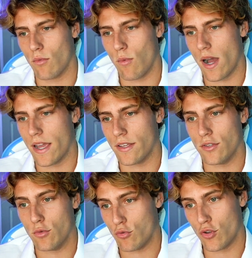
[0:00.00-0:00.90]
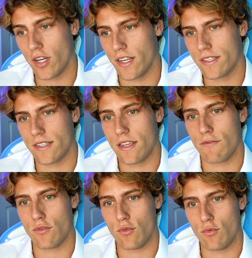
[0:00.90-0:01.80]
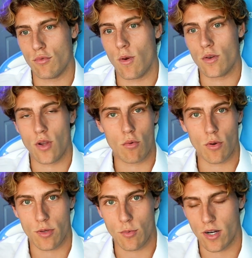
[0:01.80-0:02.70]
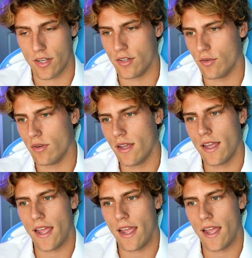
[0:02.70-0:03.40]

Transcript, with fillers: why you shouldn't if you don't know what you want to do